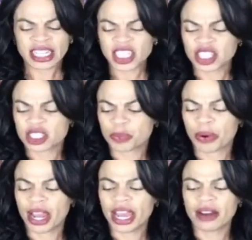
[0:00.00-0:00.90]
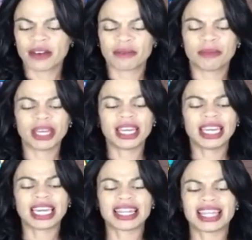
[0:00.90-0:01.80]
This is prayer of
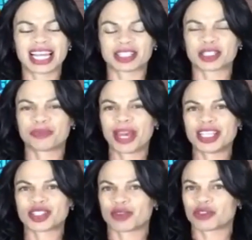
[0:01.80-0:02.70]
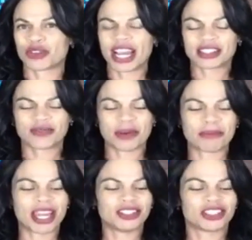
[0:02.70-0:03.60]
being in that space of
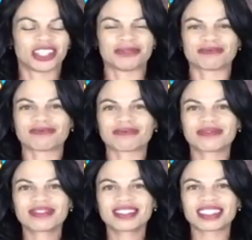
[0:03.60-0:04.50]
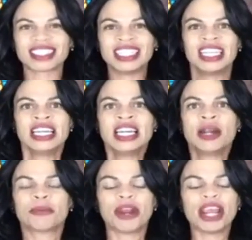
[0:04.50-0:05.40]
transformation.
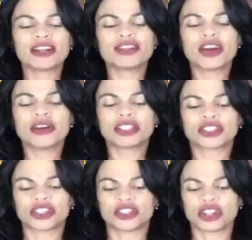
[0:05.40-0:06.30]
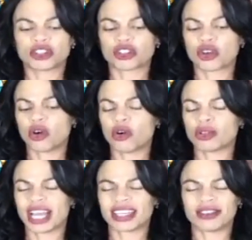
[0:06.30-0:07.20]
Prayer nourishes your
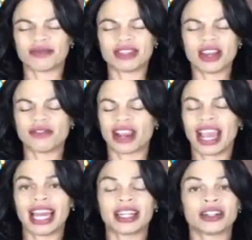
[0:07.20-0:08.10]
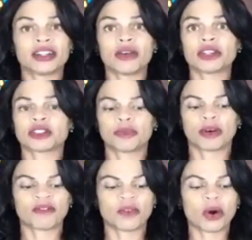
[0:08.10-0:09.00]
soul like you've never had it nourished
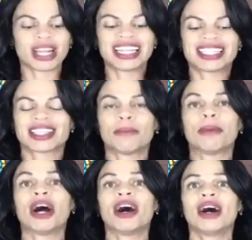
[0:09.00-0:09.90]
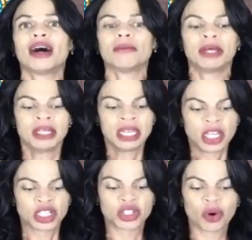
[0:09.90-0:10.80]
before. It is a balm
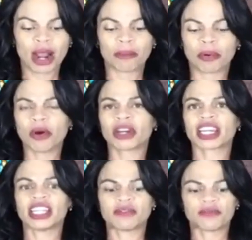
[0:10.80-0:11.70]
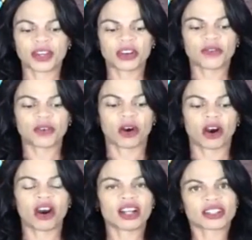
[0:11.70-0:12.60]
to our broken and fearful
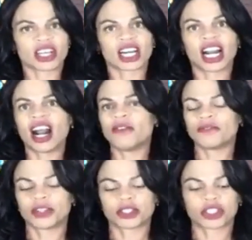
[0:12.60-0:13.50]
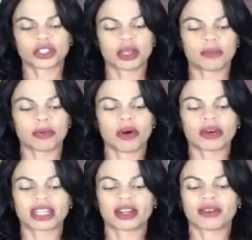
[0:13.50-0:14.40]
hearts, a comfort to the
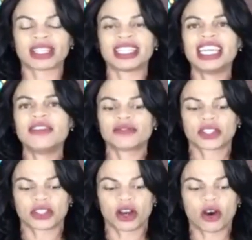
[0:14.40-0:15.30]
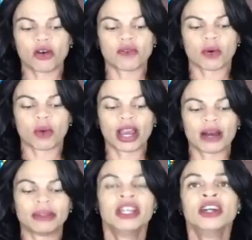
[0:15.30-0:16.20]
broken, a relief to the
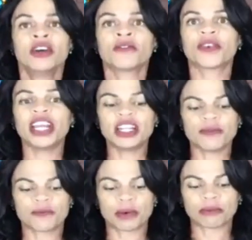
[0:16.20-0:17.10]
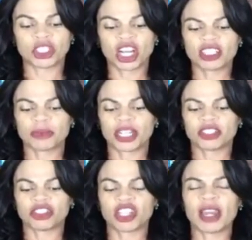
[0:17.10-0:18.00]
overwhelmed, freedom from judgment
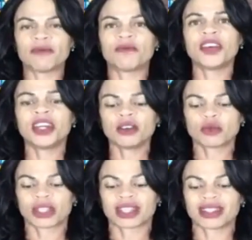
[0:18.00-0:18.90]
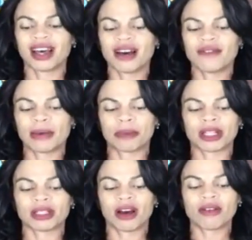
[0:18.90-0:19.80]
and shame, filled with love and
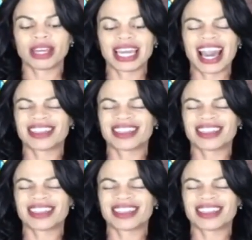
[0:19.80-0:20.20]
belonging.